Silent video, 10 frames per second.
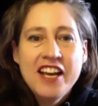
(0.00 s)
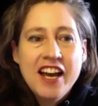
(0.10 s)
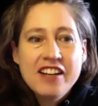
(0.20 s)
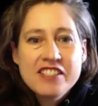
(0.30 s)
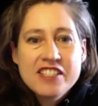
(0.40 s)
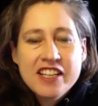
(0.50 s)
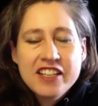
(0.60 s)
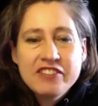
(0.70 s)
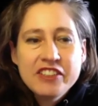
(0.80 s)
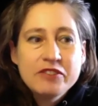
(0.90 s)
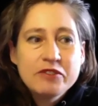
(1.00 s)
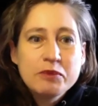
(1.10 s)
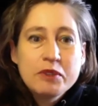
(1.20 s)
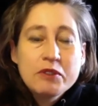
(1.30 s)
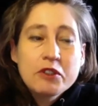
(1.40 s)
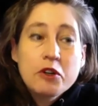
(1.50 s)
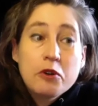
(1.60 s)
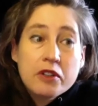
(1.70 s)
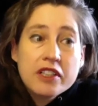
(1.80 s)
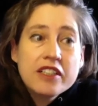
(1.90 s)
outside of it. We'll be
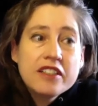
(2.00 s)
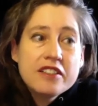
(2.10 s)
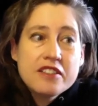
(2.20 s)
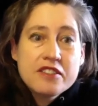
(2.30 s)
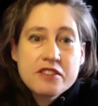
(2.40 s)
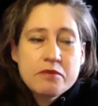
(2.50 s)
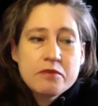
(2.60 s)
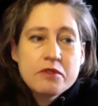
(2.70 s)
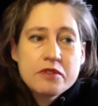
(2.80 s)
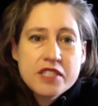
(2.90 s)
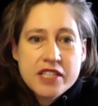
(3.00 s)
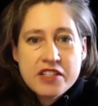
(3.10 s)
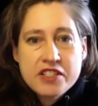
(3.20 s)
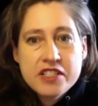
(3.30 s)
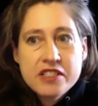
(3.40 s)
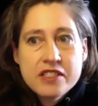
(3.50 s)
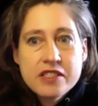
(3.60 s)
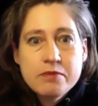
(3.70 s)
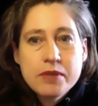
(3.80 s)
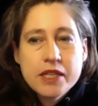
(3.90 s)
recording the Zoom
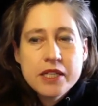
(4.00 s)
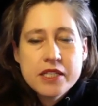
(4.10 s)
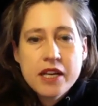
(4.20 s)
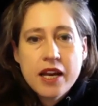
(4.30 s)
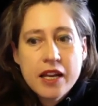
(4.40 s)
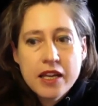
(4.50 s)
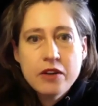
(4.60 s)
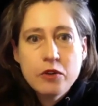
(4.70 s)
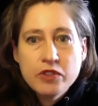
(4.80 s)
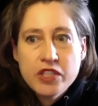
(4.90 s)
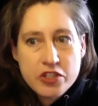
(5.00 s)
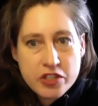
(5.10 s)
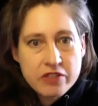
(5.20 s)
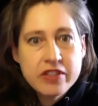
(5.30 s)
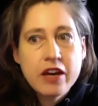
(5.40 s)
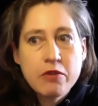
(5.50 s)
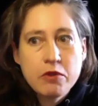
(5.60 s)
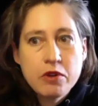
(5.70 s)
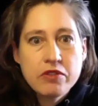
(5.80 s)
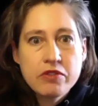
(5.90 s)
sessions, but I only share that
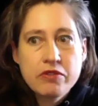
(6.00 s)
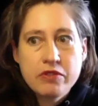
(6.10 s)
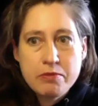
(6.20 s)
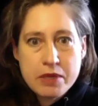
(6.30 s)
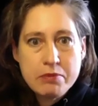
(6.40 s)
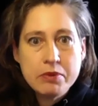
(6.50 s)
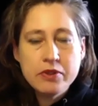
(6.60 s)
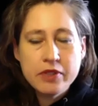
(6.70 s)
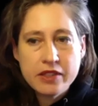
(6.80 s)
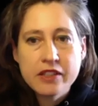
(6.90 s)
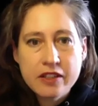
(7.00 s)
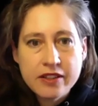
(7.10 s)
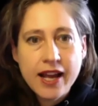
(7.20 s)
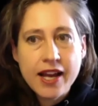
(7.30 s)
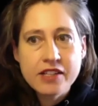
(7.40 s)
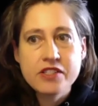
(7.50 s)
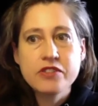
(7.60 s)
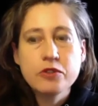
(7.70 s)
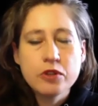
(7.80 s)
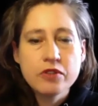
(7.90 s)
with the people in the class,
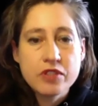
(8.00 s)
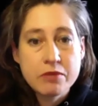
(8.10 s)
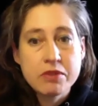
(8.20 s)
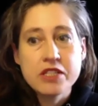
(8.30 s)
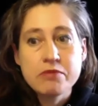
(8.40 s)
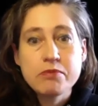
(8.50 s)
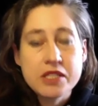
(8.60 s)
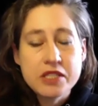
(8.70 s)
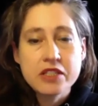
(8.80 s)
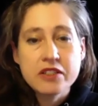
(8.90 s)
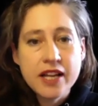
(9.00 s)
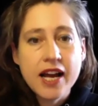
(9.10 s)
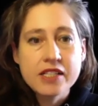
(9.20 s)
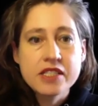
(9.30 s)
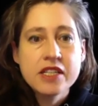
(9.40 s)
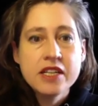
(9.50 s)
or if somebody's missed a class,